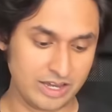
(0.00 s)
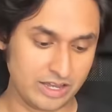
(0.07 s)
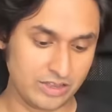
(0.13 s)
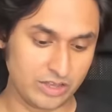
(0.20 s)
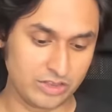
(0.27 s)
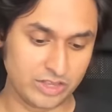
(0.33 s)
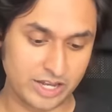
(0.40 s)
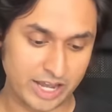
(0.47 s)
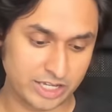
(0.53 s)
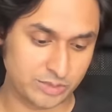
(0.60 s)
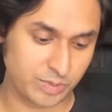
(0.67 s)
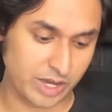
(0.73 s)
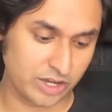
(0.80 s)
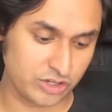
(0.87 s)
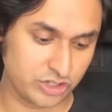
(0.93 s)
And on the next
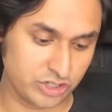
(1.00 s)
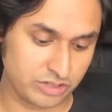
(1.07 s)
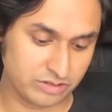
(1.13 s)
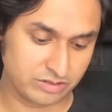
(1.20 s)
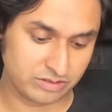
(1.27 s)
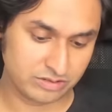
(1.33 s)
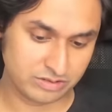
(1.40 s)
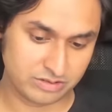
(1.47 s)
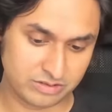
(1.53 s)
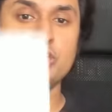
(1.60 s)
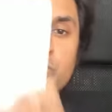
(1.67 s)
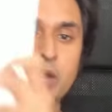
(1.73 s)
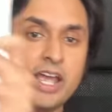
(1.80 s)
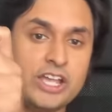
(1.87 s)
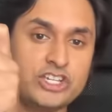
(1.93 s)
page,
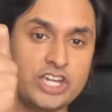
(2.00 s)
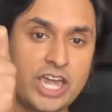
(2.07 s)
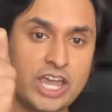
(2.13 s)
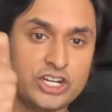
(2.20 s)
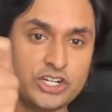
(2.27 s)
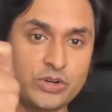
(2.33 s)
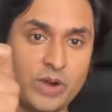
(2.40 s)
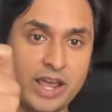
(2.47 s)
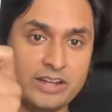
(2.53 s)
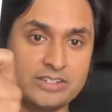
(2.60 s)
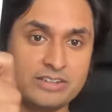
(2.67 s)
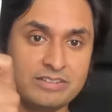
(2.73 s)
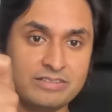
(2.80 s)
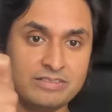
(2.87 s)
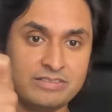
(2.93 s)
here's my education
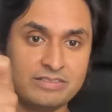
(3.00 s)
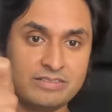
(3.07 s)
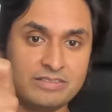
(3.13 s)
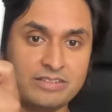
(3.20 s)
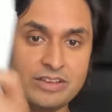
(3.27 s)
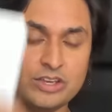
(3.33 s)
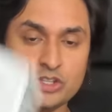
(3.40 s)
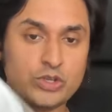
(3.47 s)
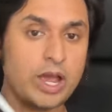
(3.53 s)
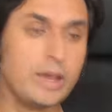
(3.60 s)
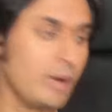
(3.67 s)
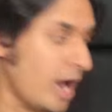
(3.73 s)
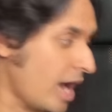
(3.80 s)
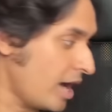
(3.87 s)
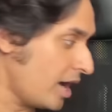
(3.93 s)
rant. So I,
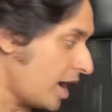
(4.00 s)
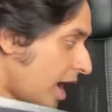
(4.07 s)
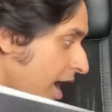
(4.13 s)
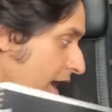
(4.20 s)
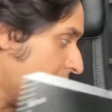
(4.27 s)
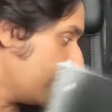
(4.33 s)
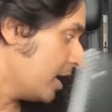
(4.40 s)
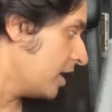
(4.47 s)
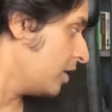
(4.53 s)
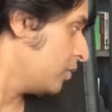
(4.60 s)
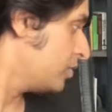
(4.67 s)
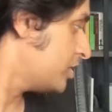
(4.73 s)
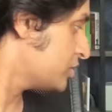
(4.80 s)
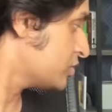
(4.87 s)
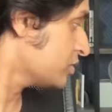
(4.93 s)

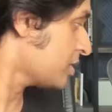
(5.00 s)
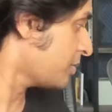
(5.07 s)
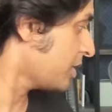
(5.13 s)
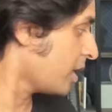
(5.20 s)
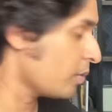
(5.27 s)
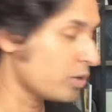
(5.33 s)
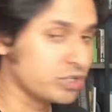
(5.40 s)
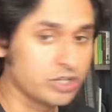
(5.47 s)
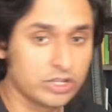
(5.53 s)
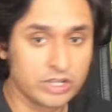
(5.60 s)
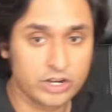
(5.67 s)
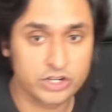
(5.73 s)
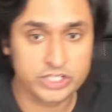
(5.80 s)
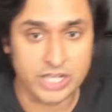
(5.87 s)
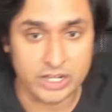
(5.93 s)
this is something I want y'all to
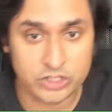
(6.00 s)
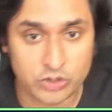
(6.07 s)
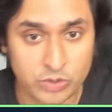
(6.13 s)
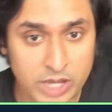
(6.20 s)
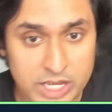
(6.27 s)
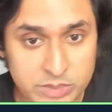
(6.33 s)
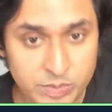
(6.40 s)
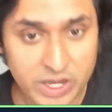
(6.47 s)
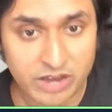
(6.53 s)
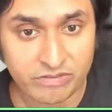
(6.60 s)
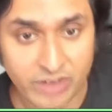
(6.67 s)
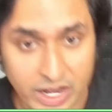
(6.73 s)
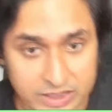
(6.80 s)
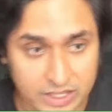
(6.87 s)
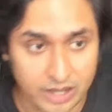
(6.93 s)
understand. So as being a
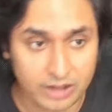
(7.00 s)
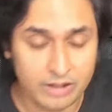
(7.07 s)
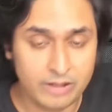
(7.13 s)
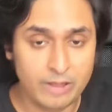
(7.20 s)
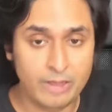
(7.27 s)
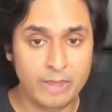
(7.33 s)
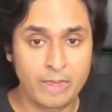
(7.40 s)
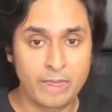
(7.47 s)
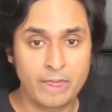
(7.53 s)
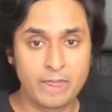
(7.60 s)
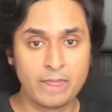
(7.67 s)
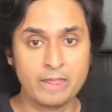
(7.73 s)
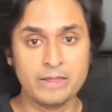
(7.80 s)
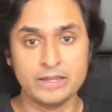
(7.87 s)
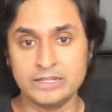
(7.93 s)
Vata,
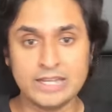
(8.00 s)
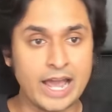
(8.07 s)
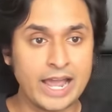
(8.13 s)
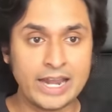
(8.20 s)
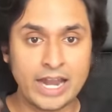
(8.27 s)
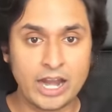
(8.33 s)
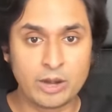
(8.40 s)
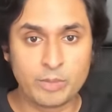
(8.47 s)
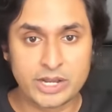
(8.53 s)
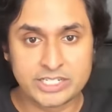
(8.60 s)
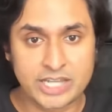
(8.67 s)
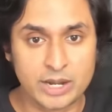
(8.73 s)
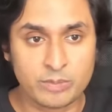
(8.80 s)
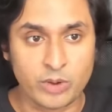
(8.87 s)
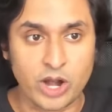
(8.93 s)
Nine out of my
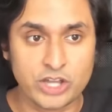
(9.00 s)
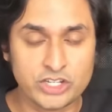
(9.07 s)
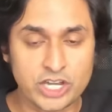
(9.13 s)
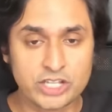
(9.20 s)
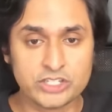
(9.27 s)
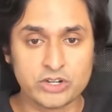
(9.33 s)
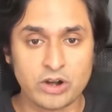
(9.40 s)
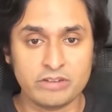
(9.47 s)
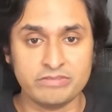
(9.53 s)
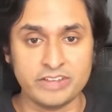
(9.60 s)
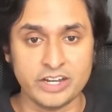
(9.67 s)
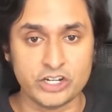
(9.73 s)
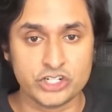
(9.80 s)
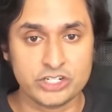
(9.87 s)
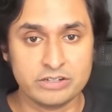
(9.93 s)
10 projects are
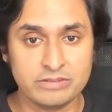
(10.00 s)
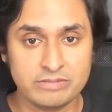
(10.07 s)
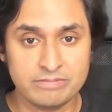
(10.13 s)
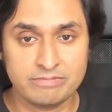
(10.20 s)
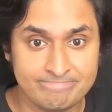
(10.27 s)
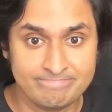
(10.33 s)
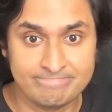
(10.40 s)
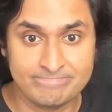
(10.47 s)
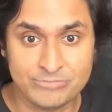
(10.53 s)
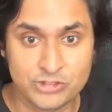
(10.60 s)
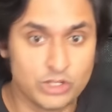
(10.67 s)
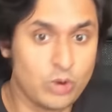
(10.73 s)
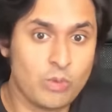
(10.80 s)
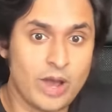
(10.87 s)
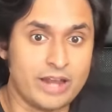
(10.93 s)
unfinished.
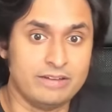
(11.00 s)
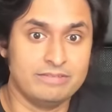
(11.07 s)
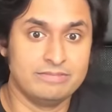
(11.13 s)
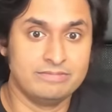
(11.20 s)
So what?